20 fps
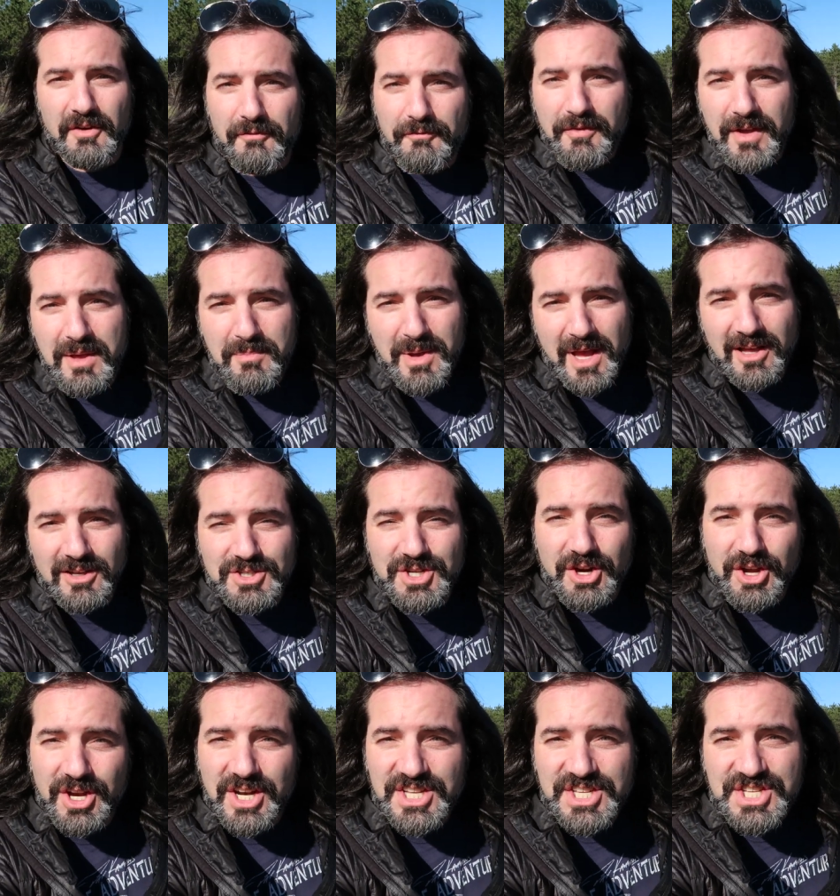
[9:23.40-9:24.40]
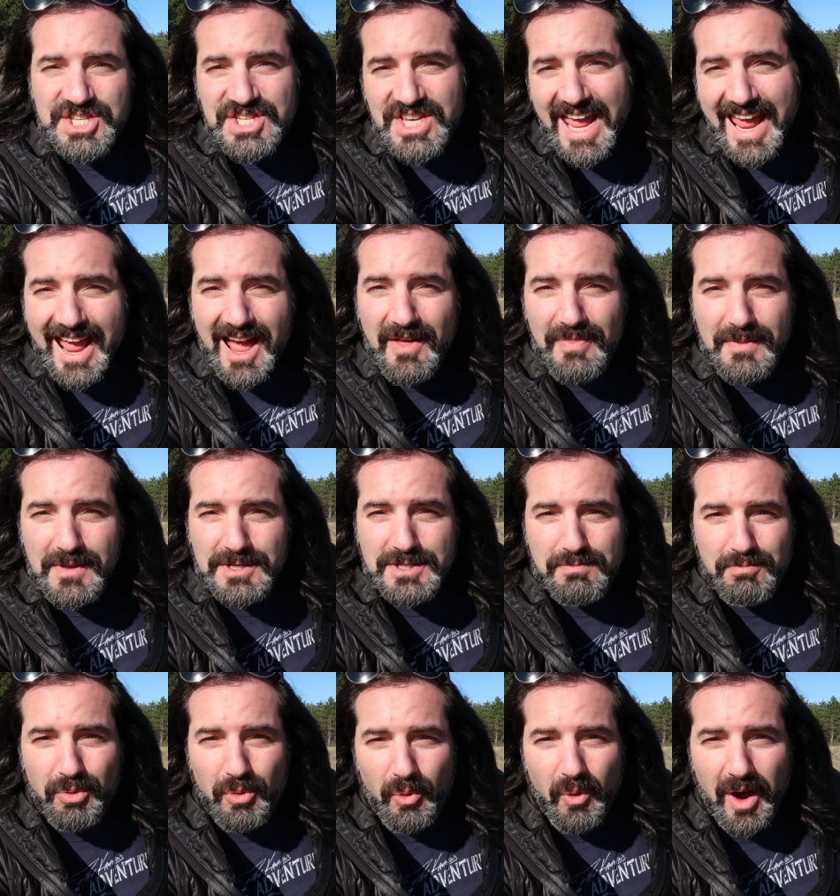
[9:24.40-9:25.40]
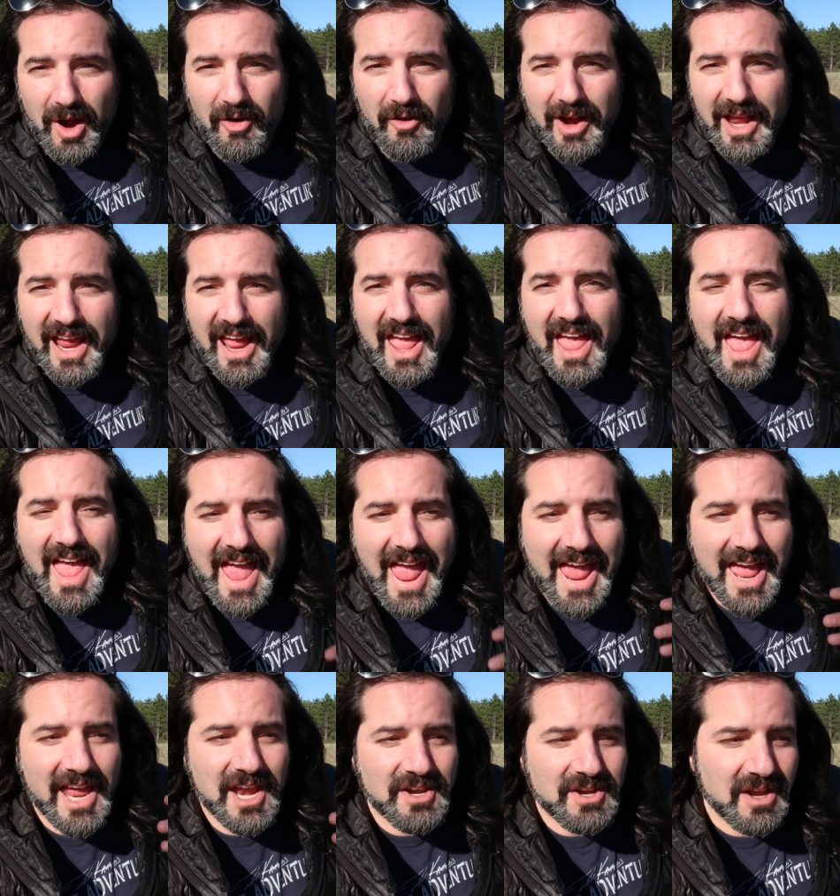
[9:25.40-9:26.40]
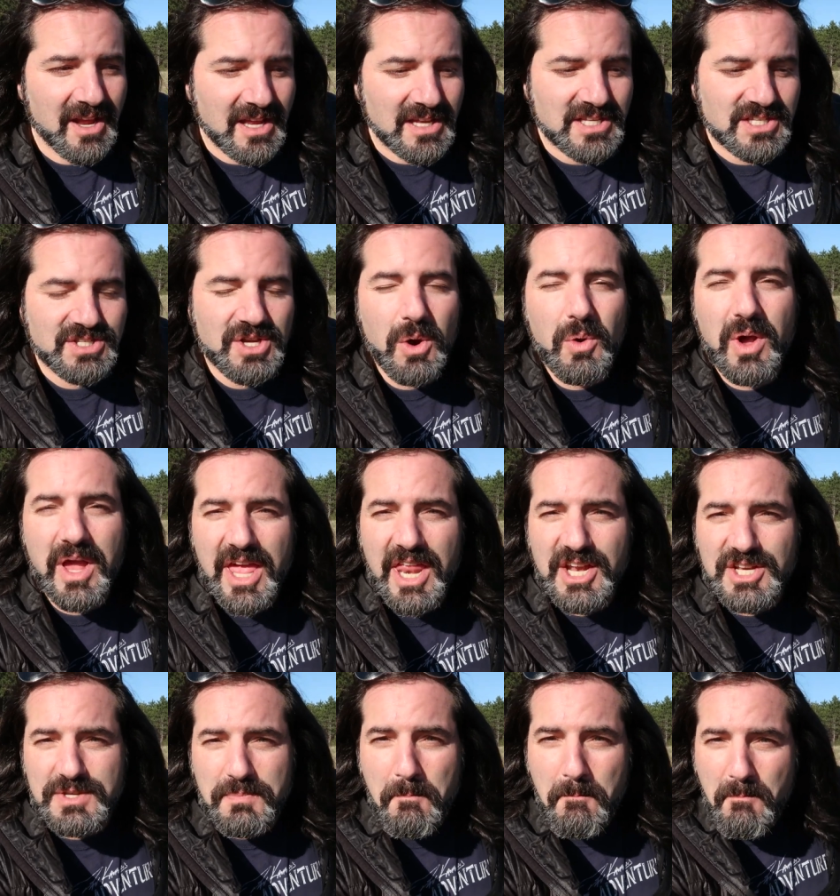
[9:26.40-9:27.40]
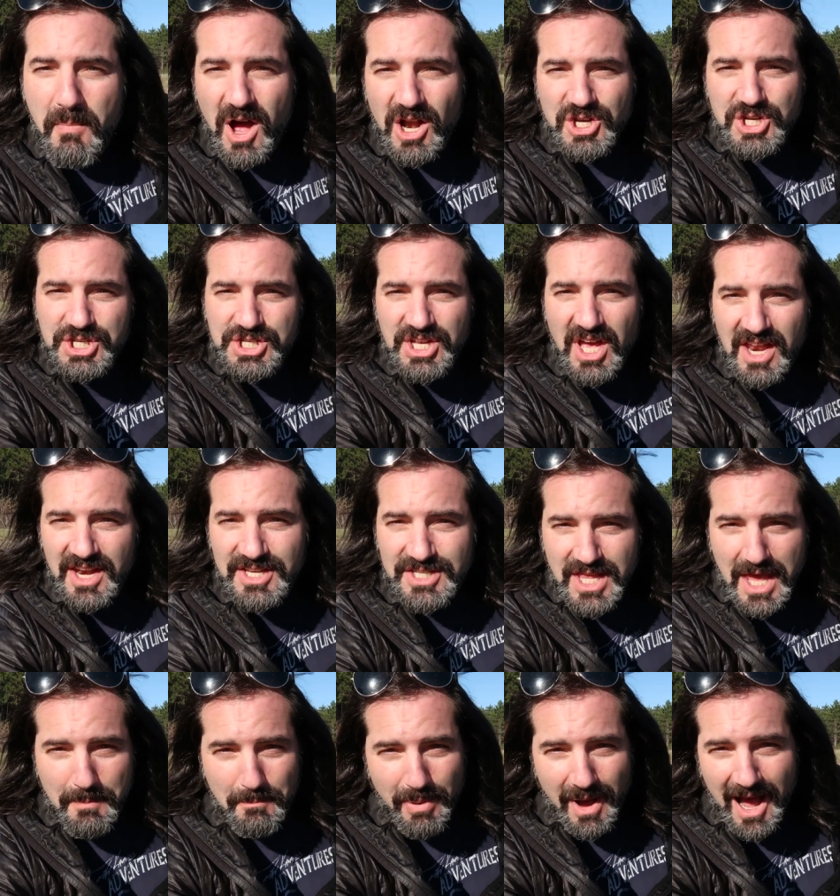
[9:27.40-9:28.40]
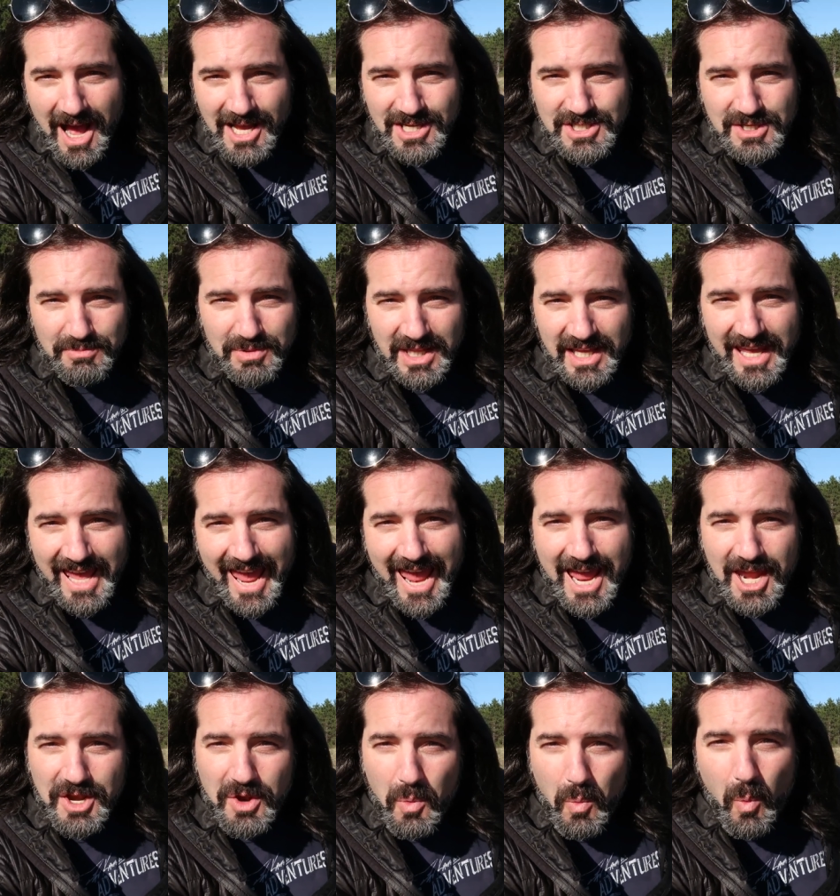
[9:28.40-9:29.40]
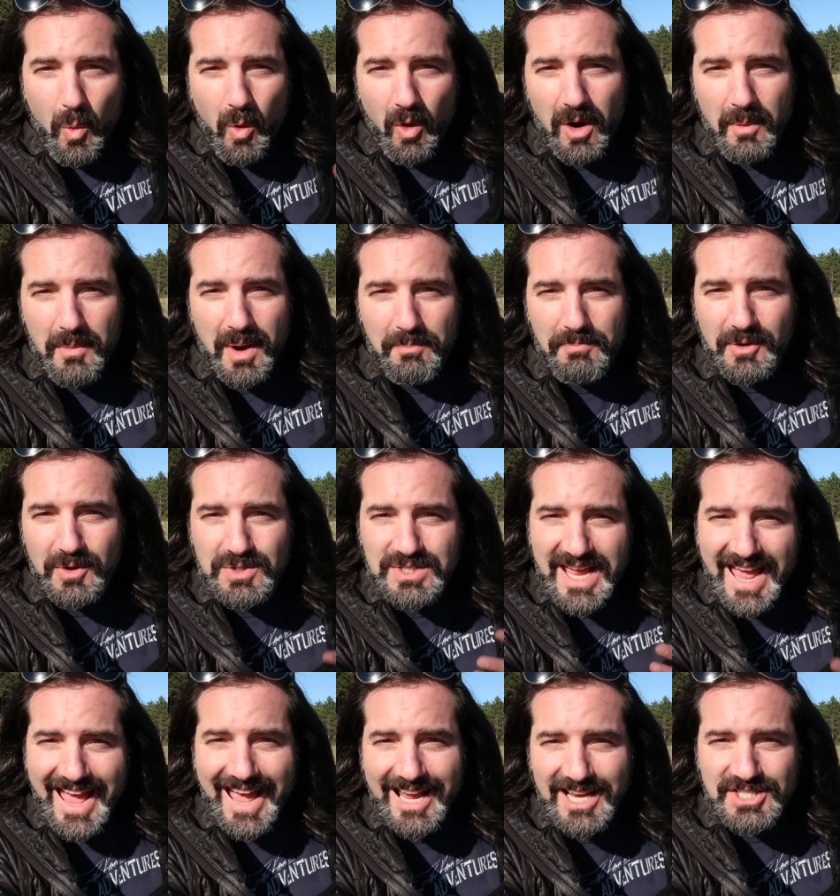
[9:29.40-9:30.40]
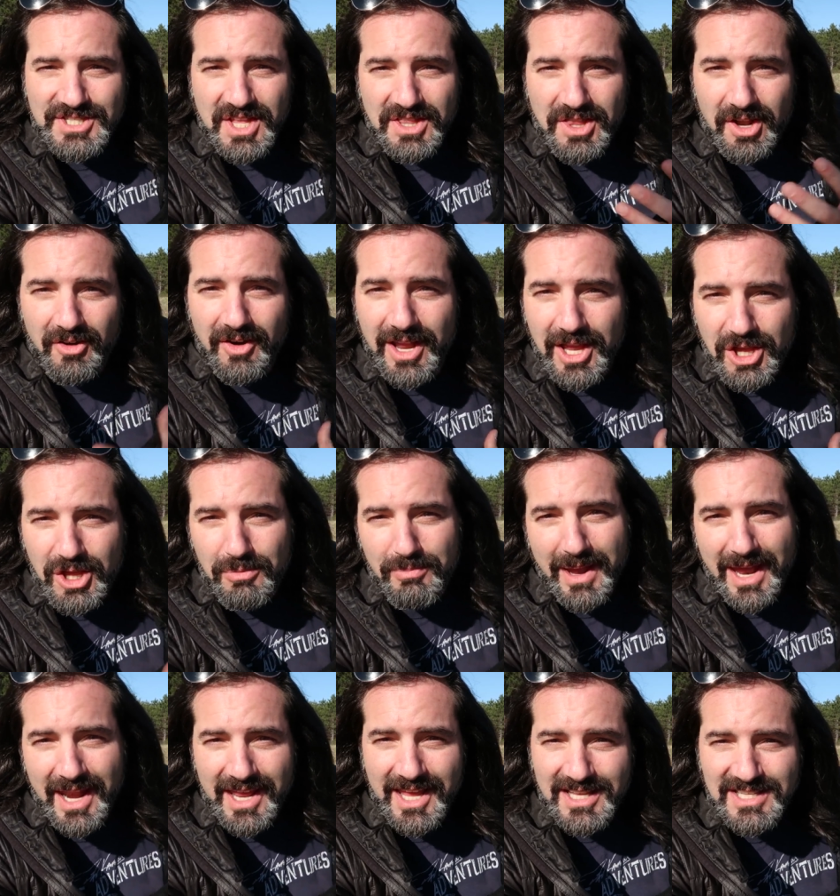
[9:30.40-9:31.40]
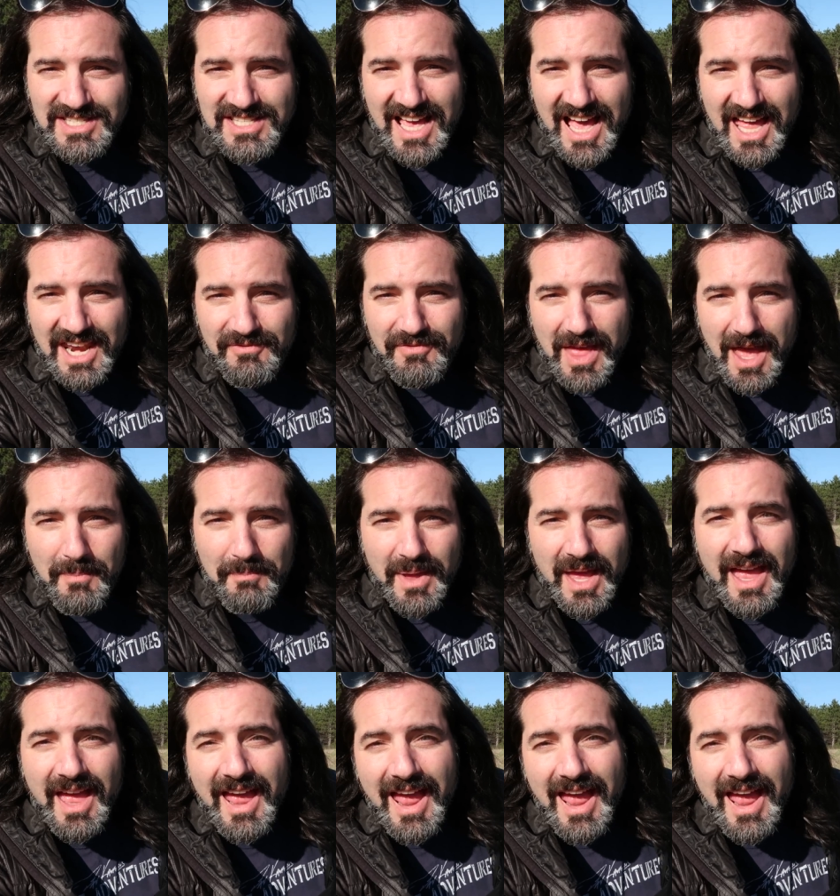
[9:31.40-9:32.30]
The females are gonna stay on this prairie and soak in as much sun as they possibly can to warm up those eggs that they're incubating inside of them.